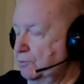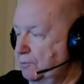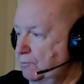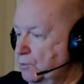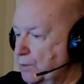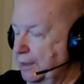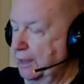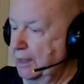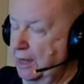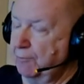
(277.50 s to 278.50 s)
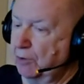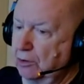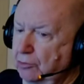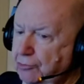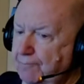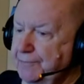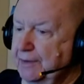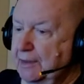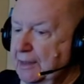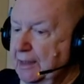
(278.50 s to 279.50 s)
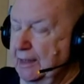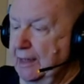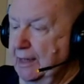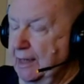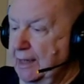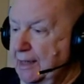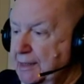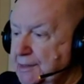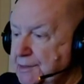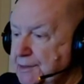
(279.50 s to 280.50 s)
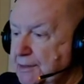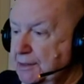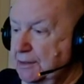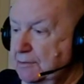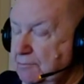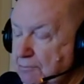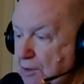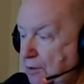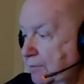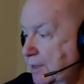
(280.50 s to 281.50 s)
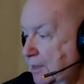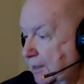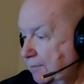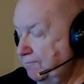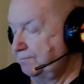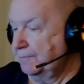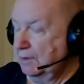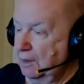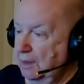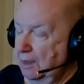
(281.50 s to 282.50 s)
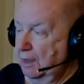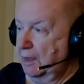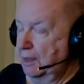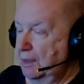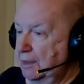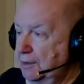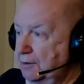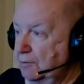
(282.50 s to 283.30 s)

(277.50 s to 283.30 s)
drinking highballs and, uh, you know, eating. And